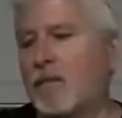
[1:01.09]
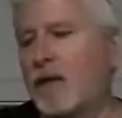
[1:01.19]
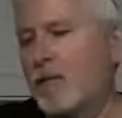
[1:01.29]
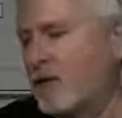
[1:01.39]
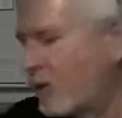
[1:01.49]

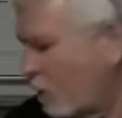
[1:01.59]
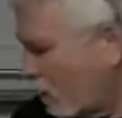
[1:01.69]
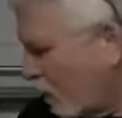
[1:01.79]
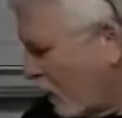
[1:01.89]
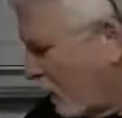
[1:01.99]
Let me show you
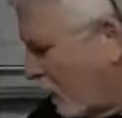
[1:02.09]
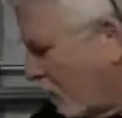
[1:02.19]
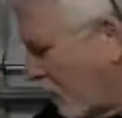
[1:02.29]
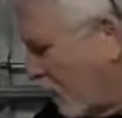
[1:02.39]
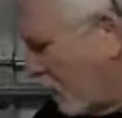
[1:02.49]
where we ended
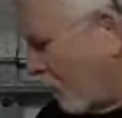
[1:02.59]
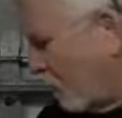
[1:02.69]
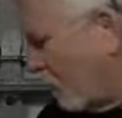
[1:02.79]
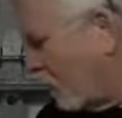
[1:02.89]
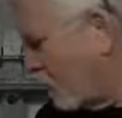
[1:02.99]
up at
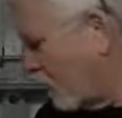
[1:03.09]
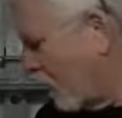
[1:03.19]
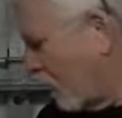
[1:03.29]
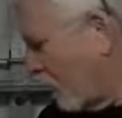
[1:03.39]
on this.